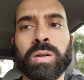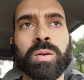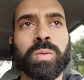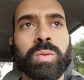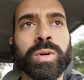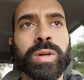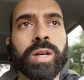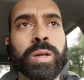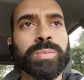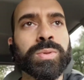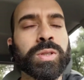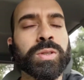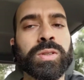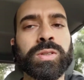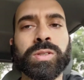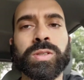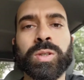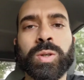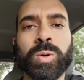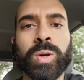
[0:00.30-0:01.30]
What up? So
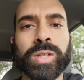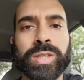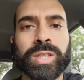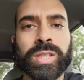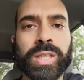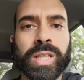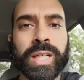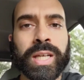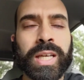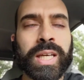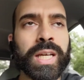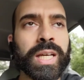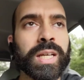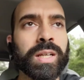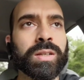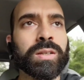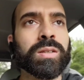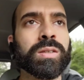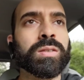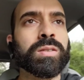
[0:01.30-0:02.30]
this is a question I get
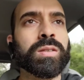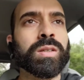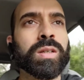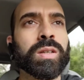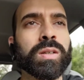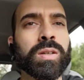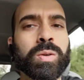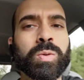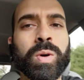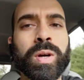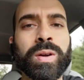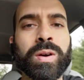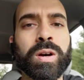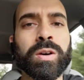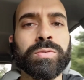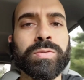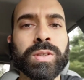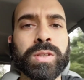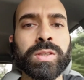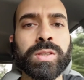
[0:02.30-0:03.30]
quite
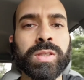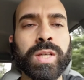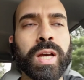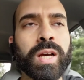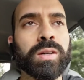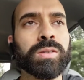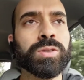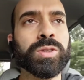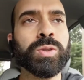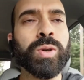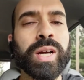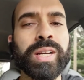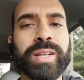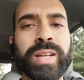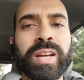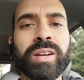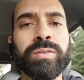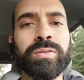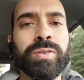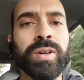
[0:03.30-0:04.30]
often, is how to
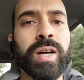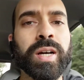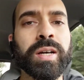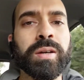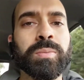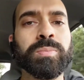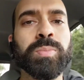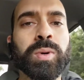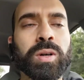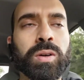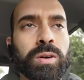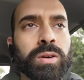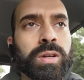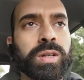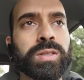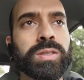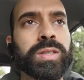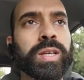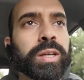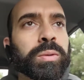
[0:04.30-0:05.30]
identify
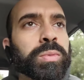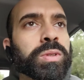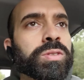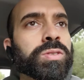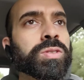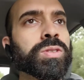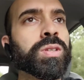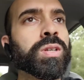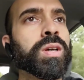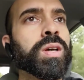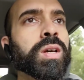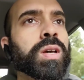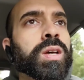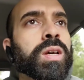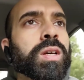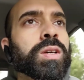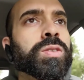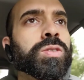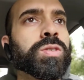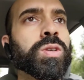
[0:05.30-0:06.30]
Bhangra segments.
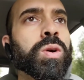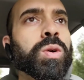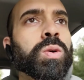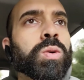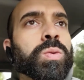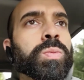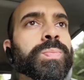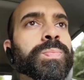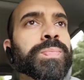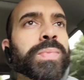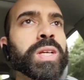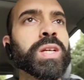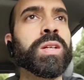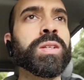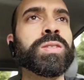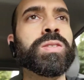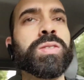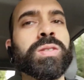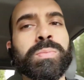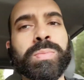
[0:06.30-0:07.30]
So
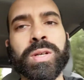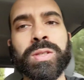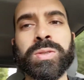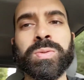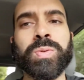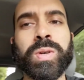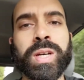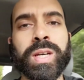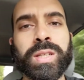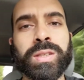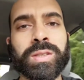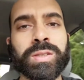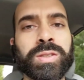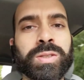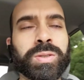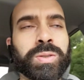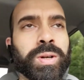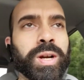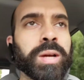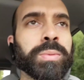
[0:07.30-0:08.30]
here's the best way to
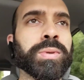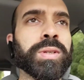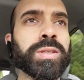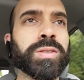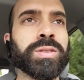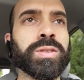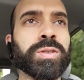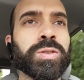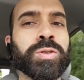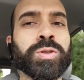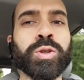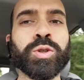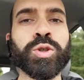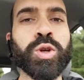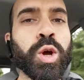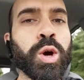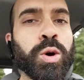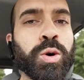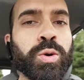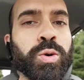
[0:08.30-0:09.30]
describe it: is there's
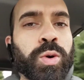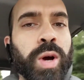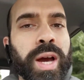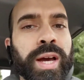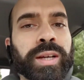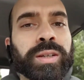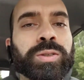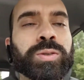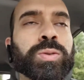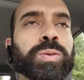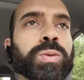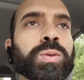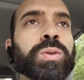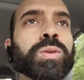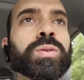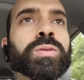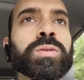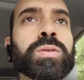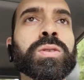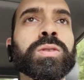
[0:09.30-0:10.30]
no
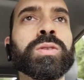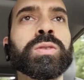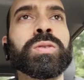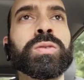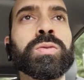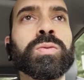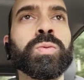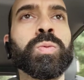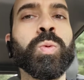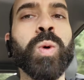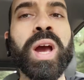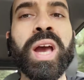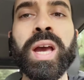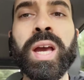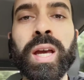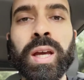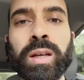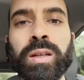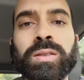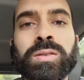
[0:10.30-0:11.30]
actual
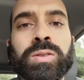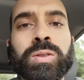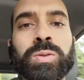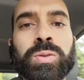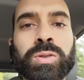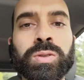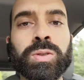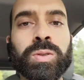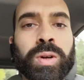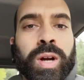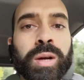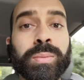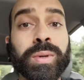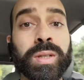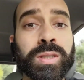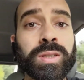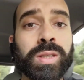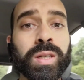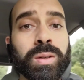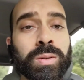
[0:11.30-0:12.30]
way to describe
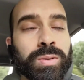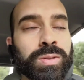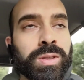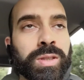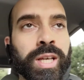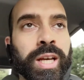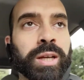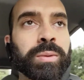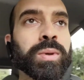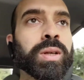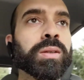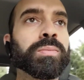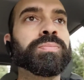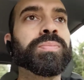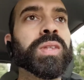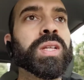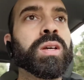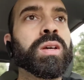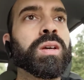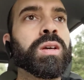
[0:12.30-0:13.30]
a single segment.
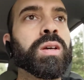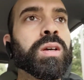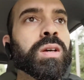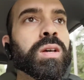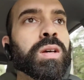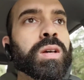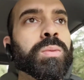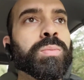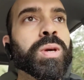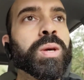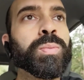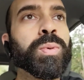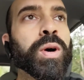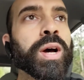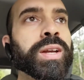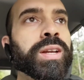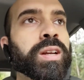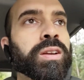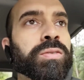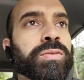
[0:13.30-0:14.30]
People
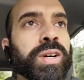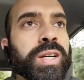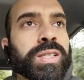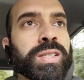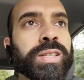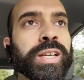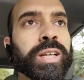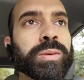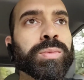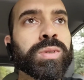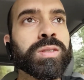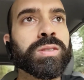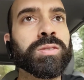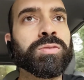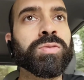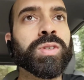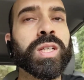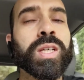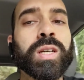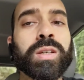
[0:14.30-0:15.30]
identify segments
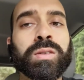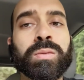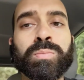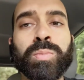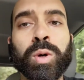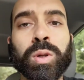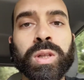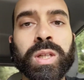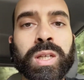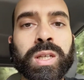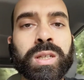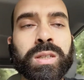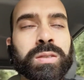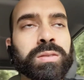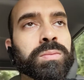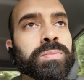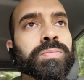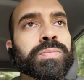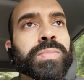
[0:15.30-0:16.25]
via the bolnia,